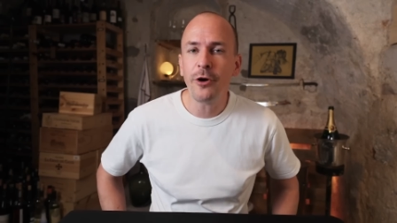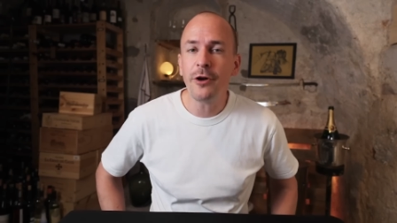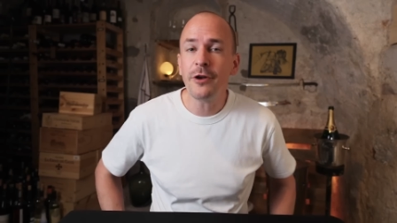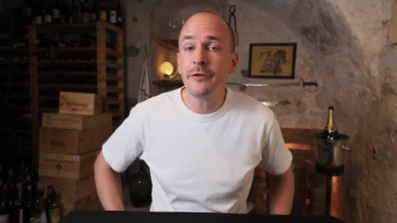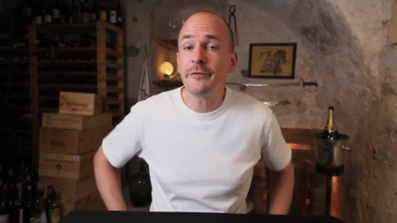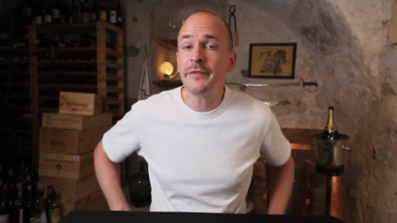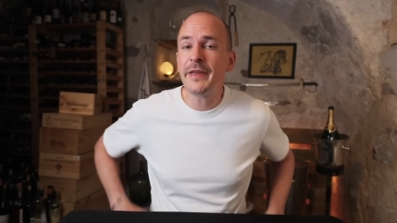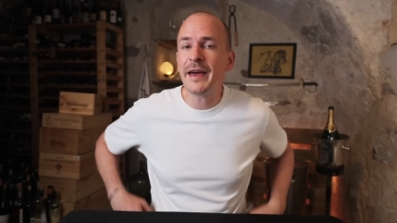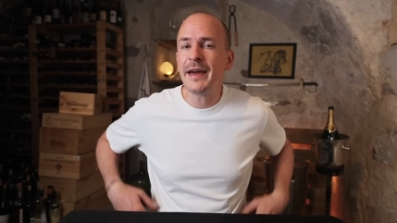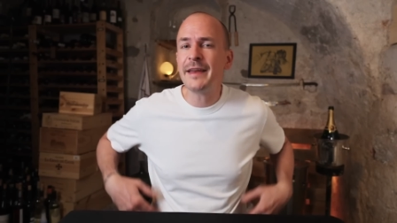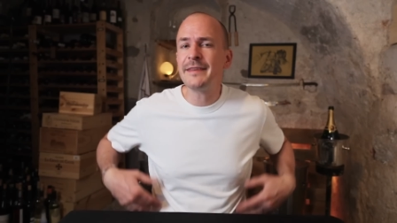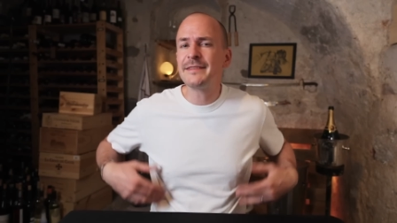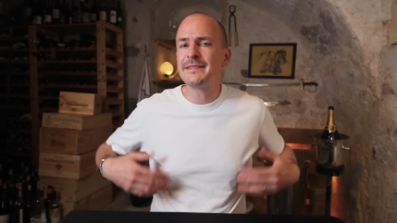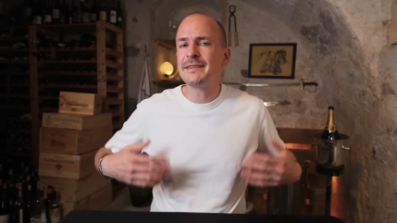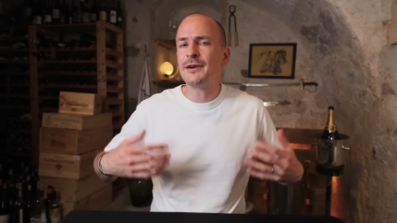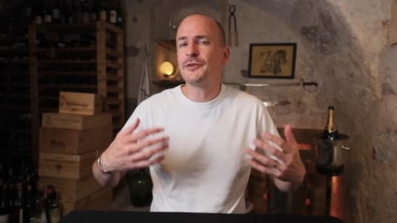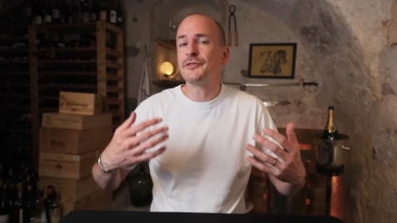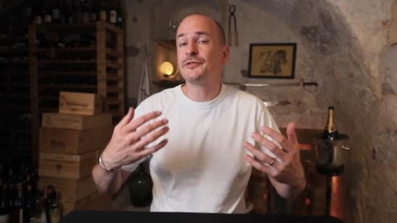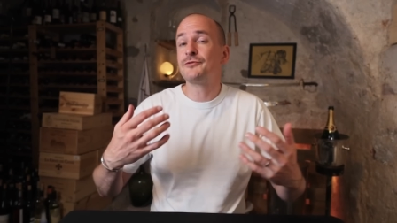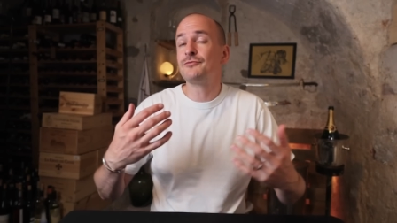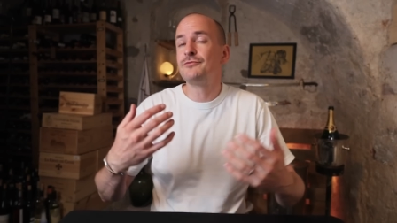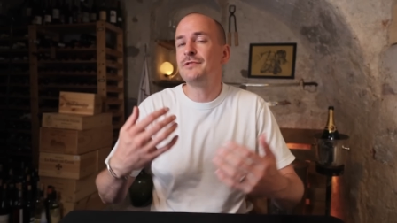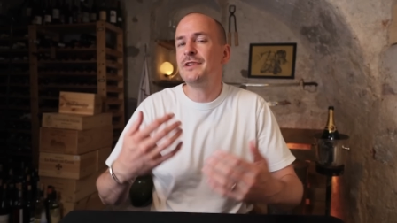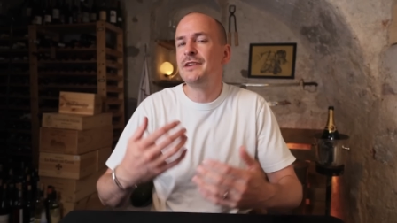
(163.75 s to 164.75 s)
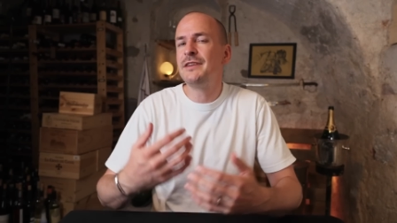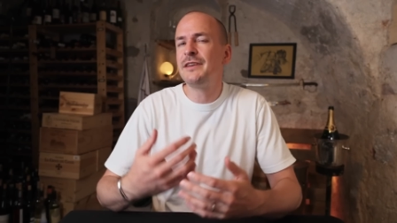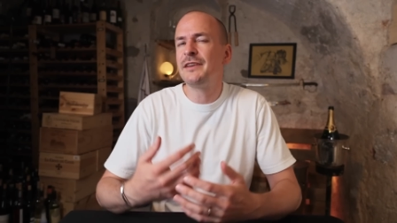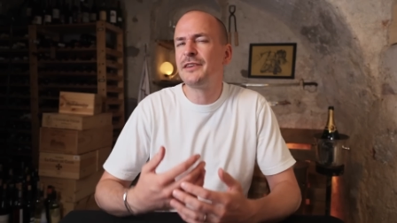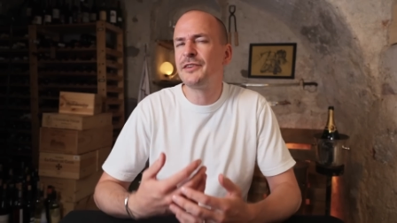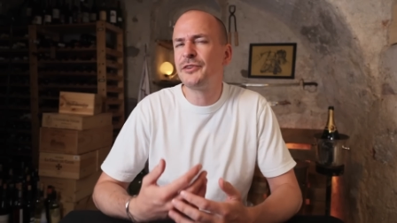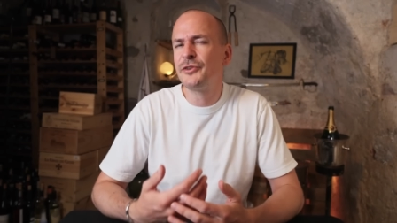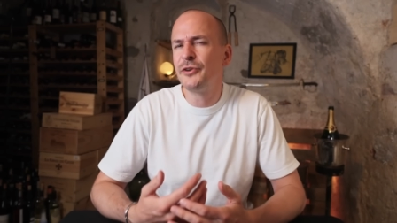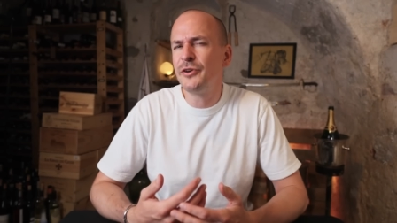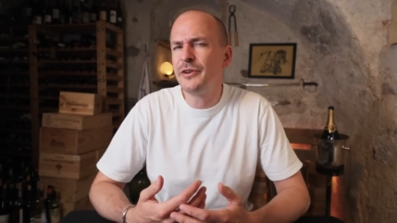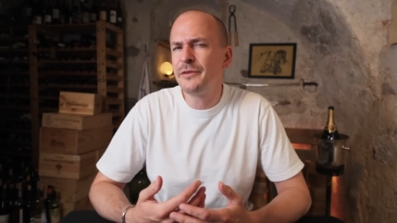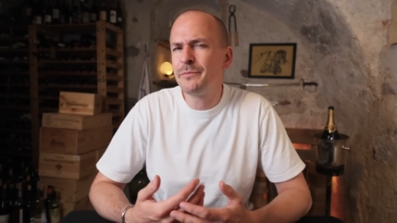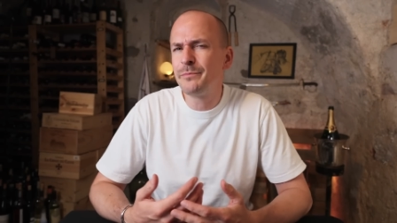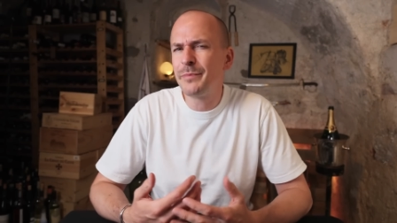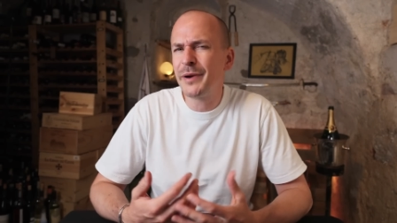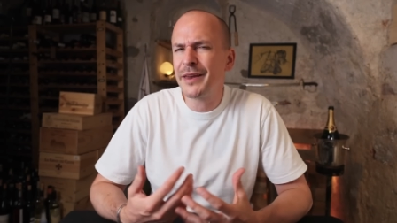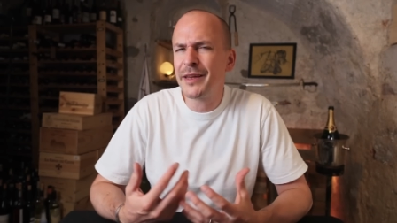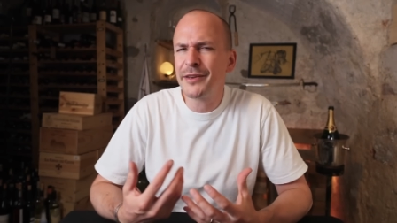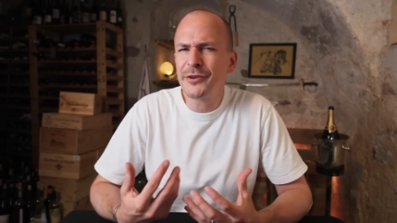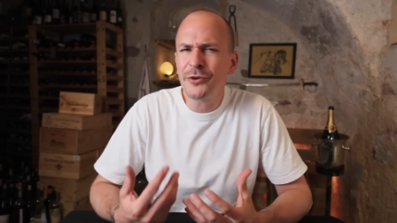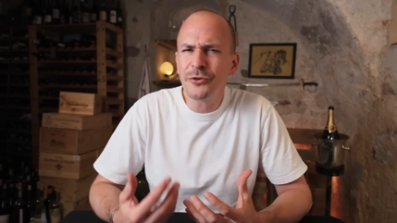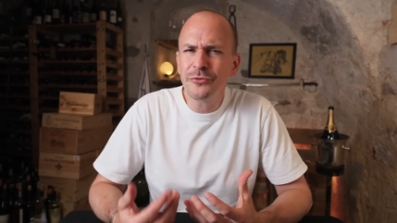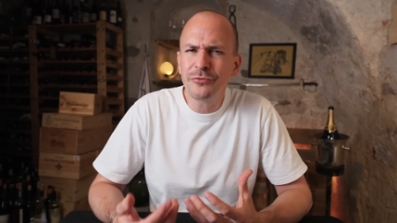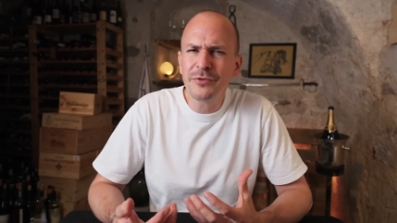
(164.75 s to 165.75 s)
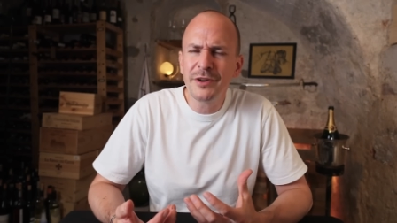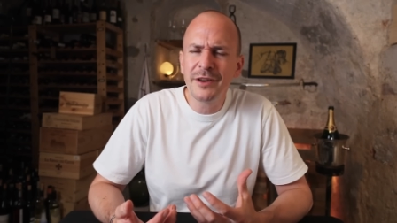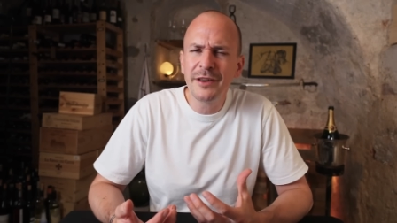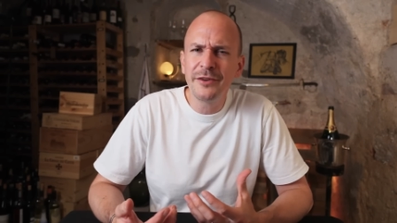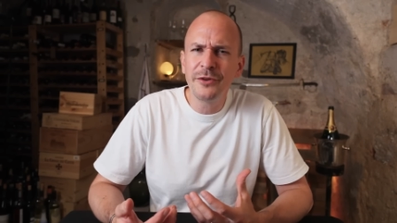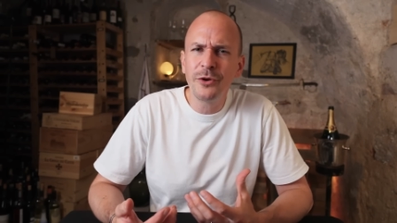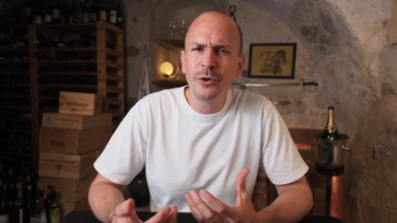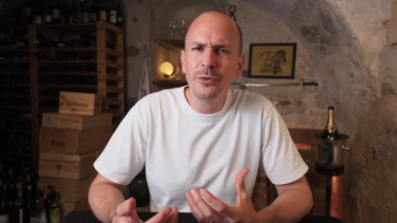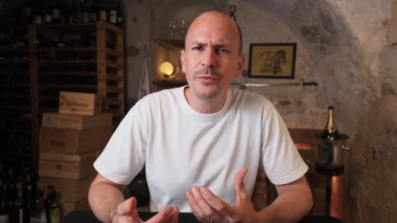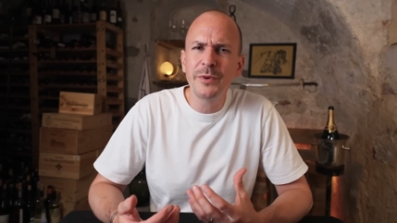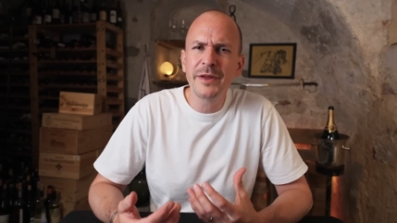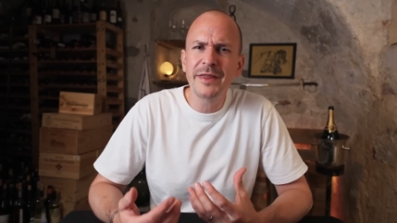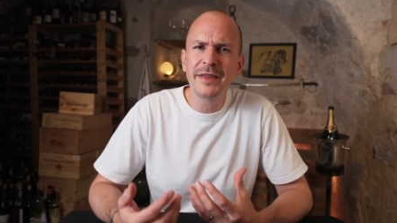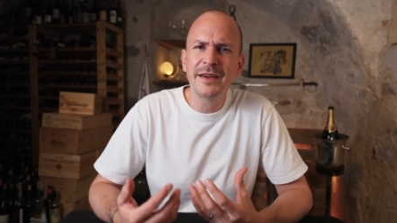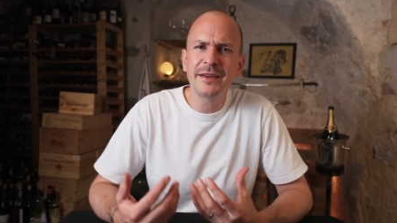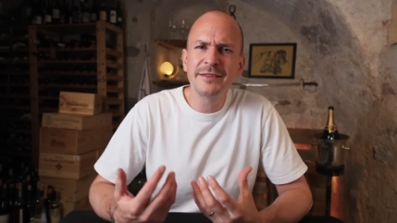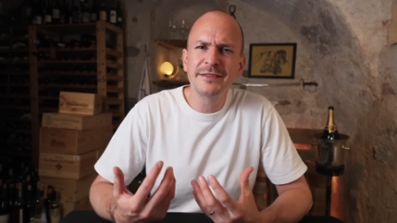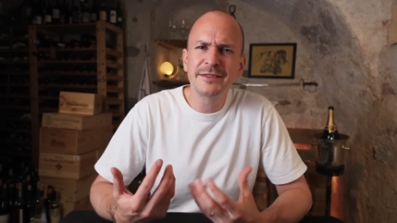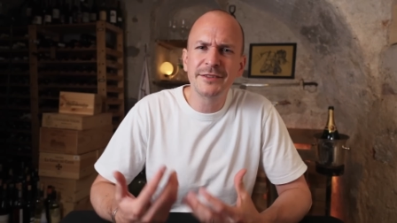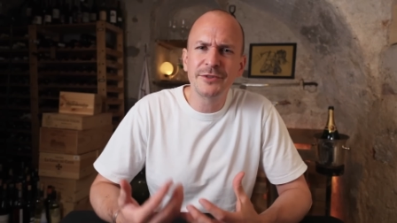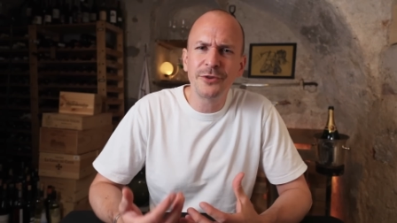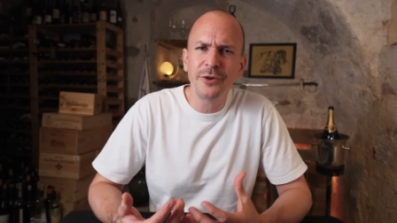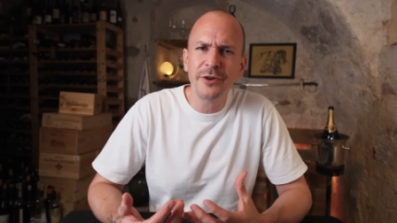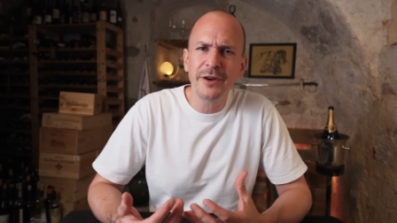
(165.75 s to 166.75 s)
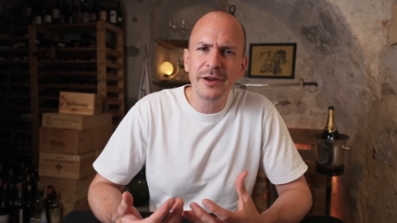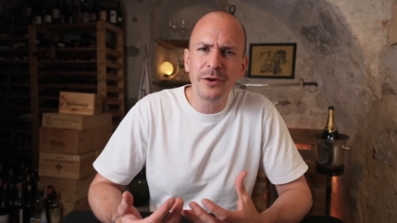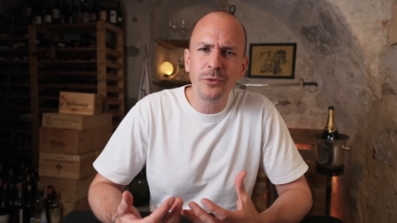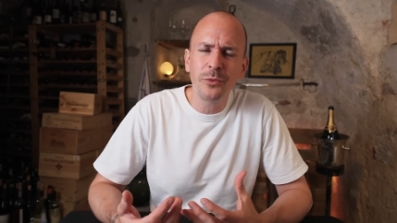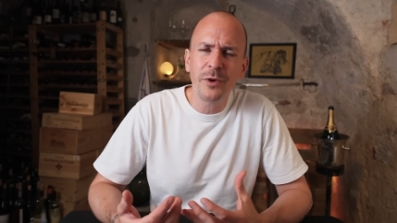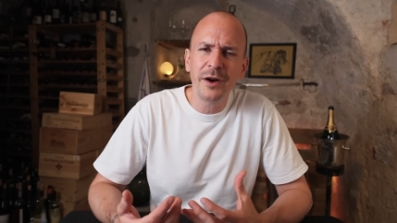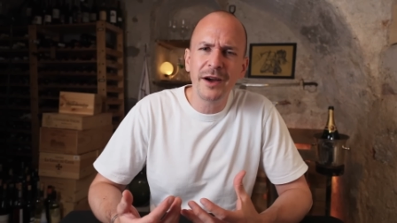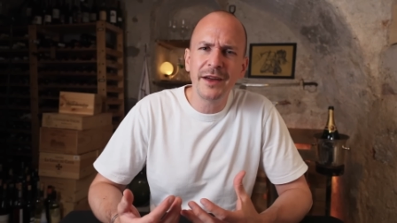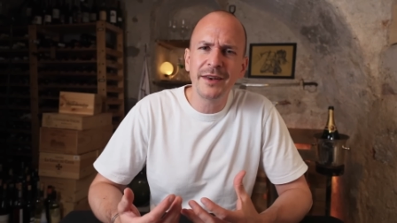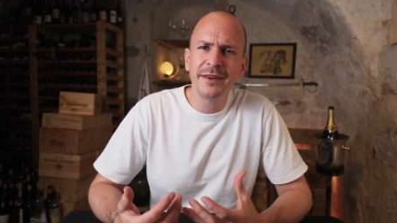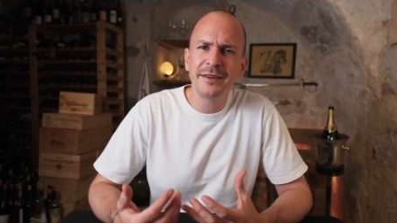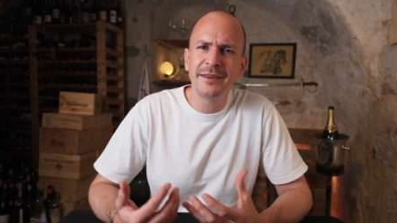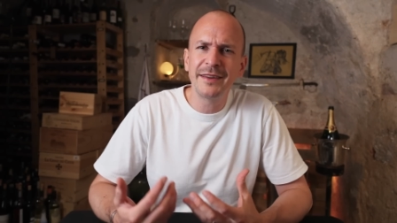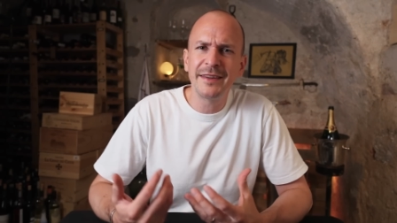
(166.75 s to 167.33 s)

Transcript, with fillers: all of that sounds really good, but I don't really know whether storing wine